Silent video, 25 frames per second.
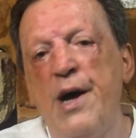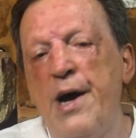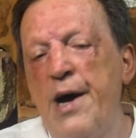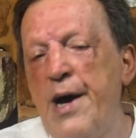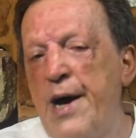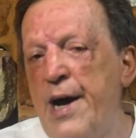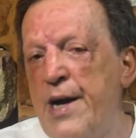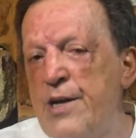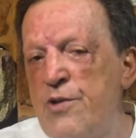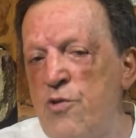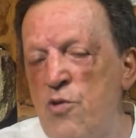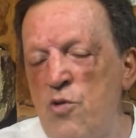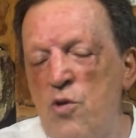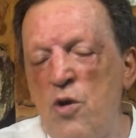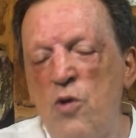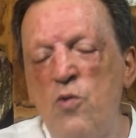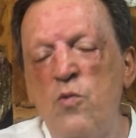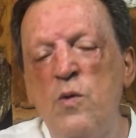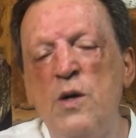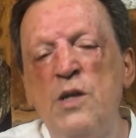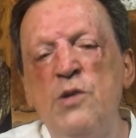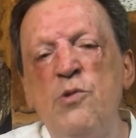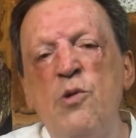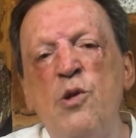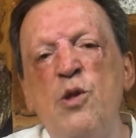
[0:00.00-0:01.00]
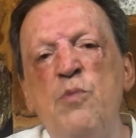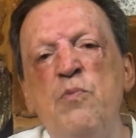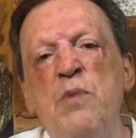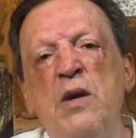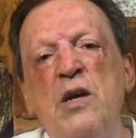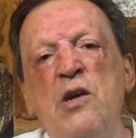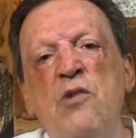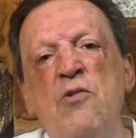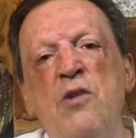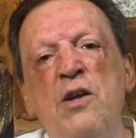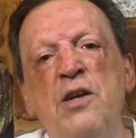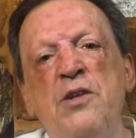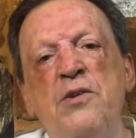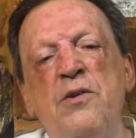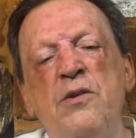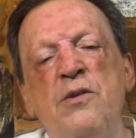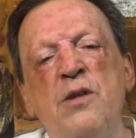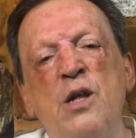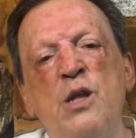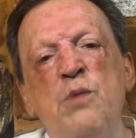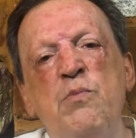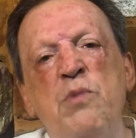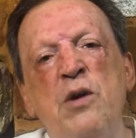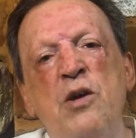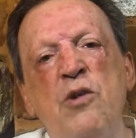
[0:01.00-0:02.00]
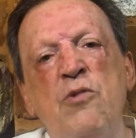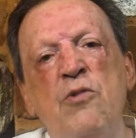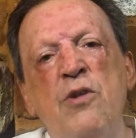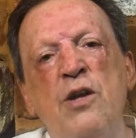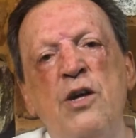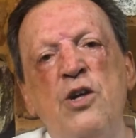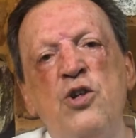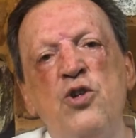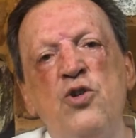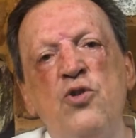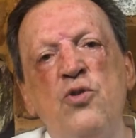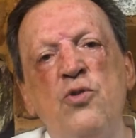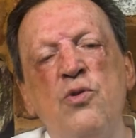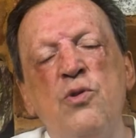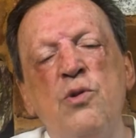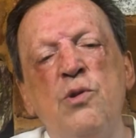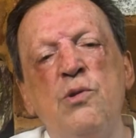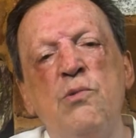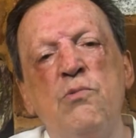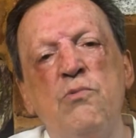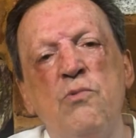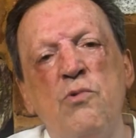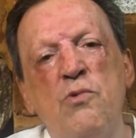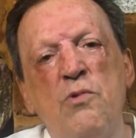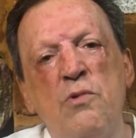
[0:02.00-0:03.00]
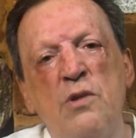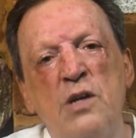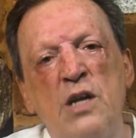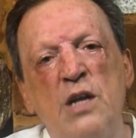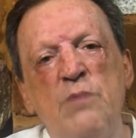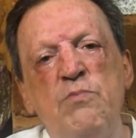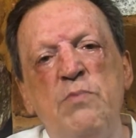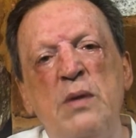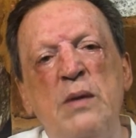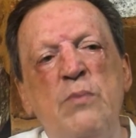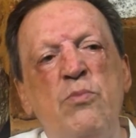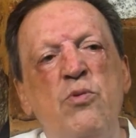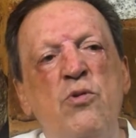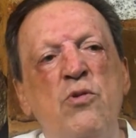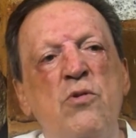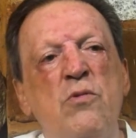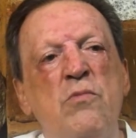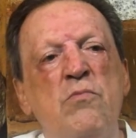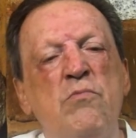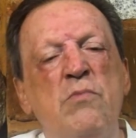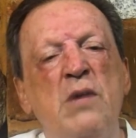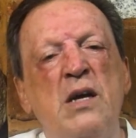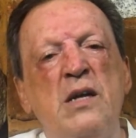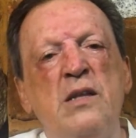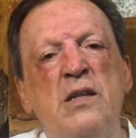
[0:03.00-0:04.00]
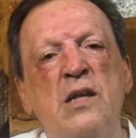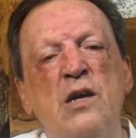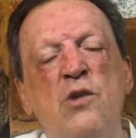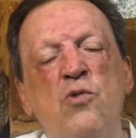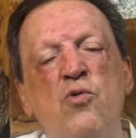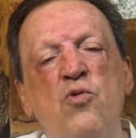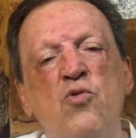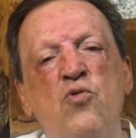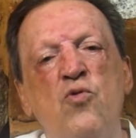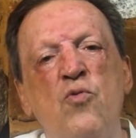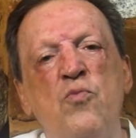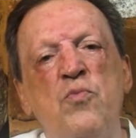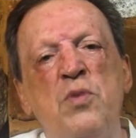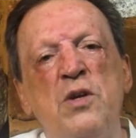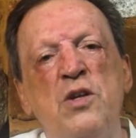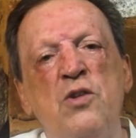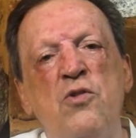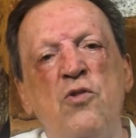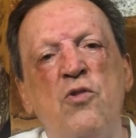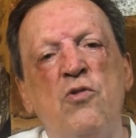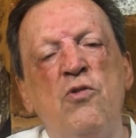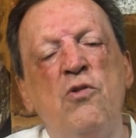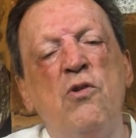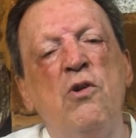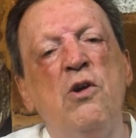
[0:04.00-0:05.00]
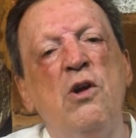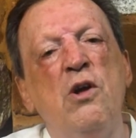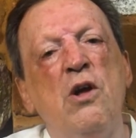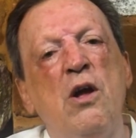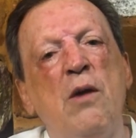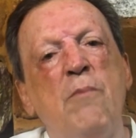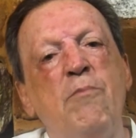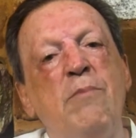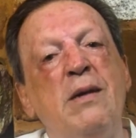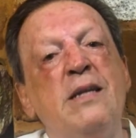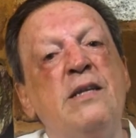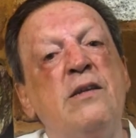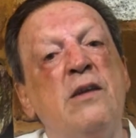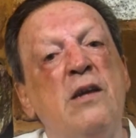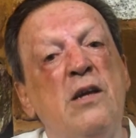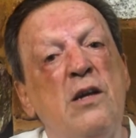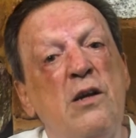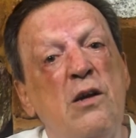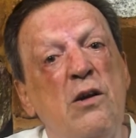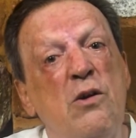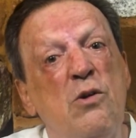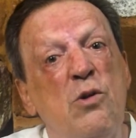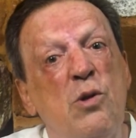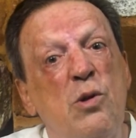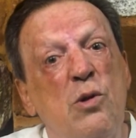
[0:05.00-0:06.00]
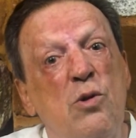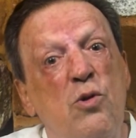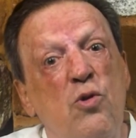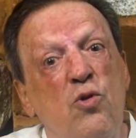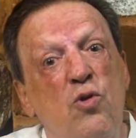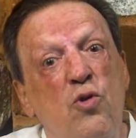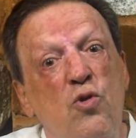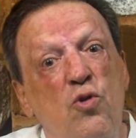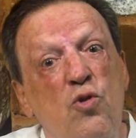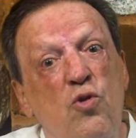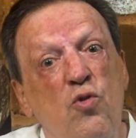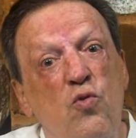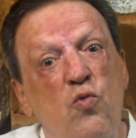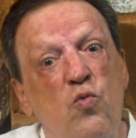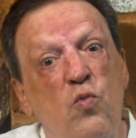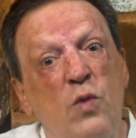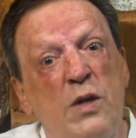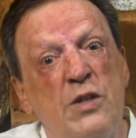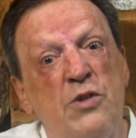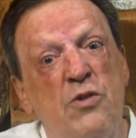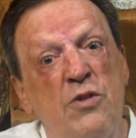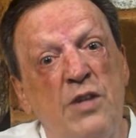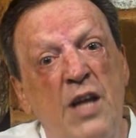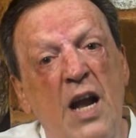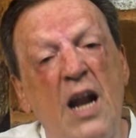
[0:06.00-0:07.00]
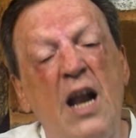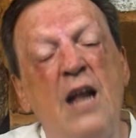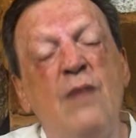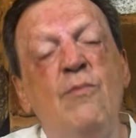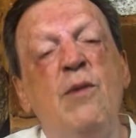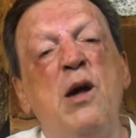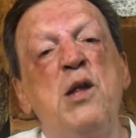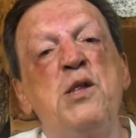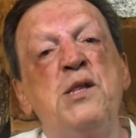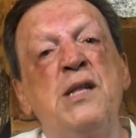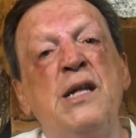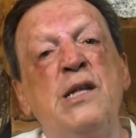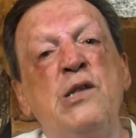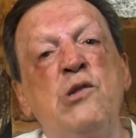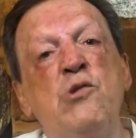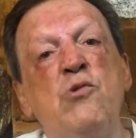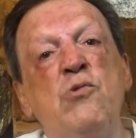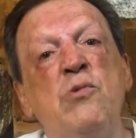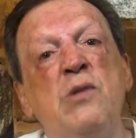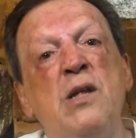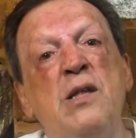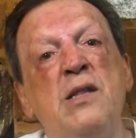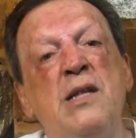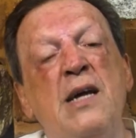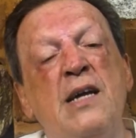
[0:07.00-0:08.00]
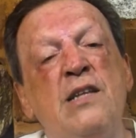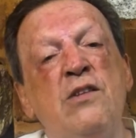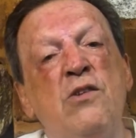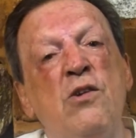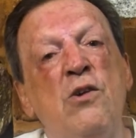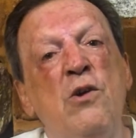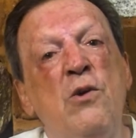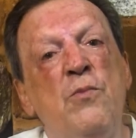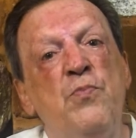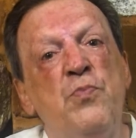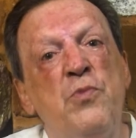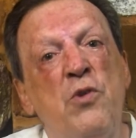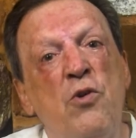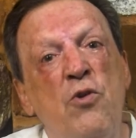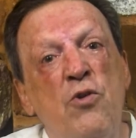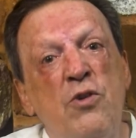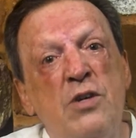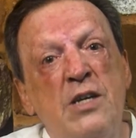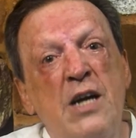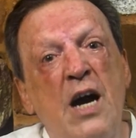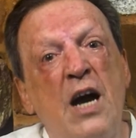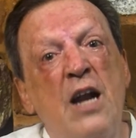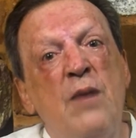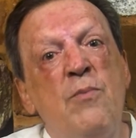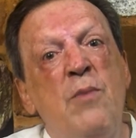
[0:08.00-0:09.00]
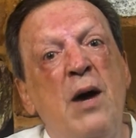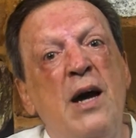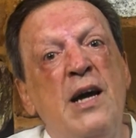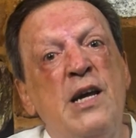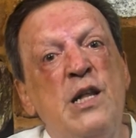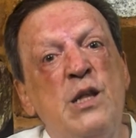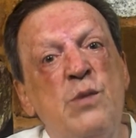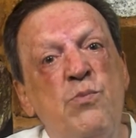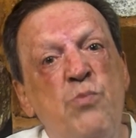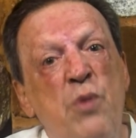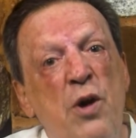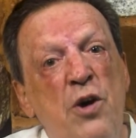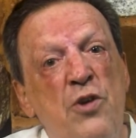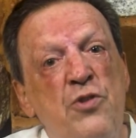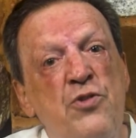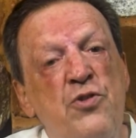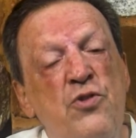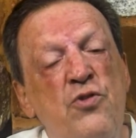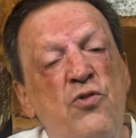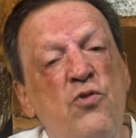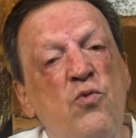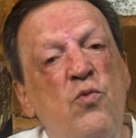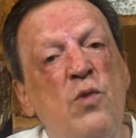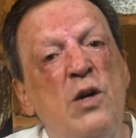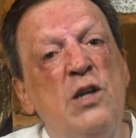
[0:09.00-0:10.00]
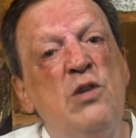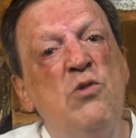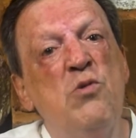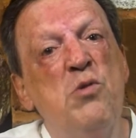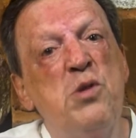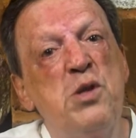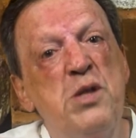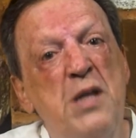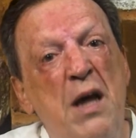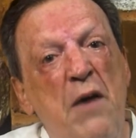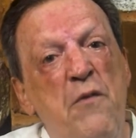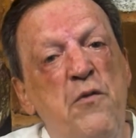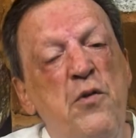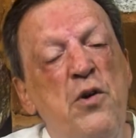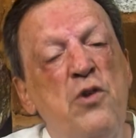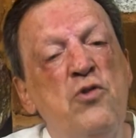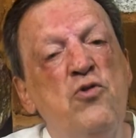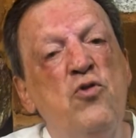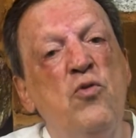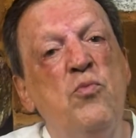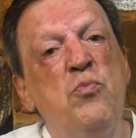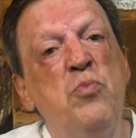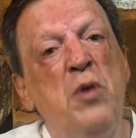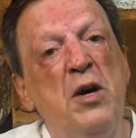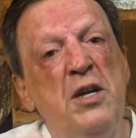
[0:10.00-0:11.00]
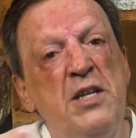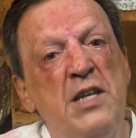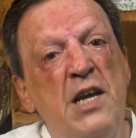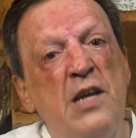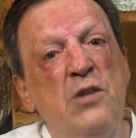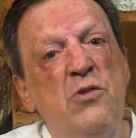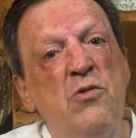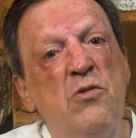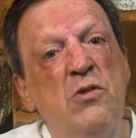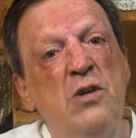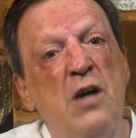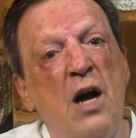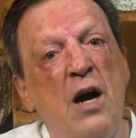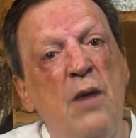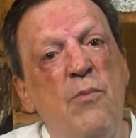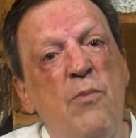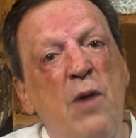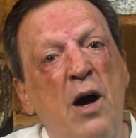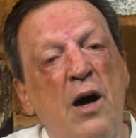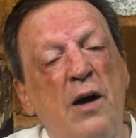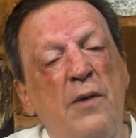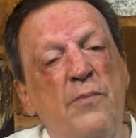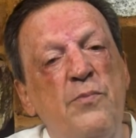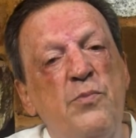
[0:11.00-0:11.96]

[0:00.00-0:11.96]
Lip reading: I do not want to speculate on these speculations. You know, let people make their own opinion. But what the Dalai Lama says too is that karma is burnt. When you suffer, you're burning the karma.